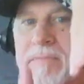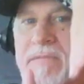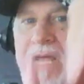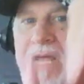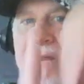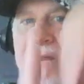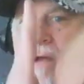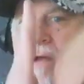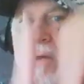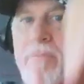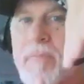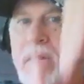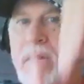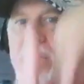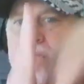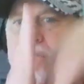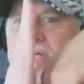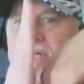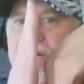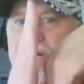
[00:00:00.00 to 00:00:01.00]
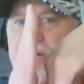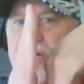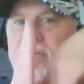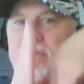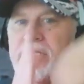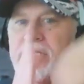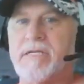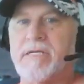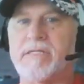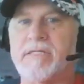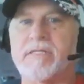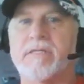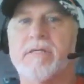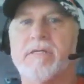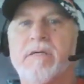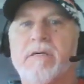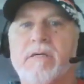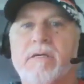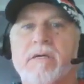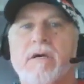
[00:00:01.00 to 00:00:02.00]
upside down, opposing energies,
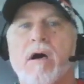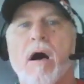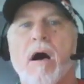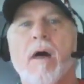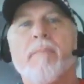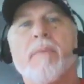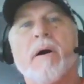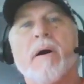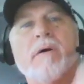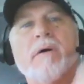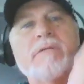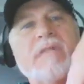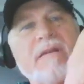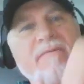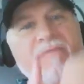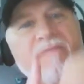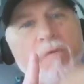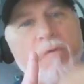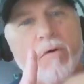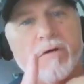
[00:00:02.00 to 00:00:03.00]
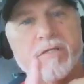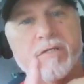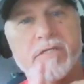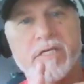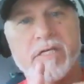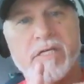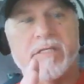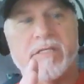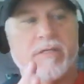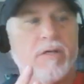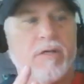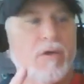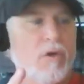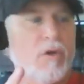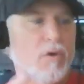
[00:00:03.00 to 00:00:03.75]
opposing forces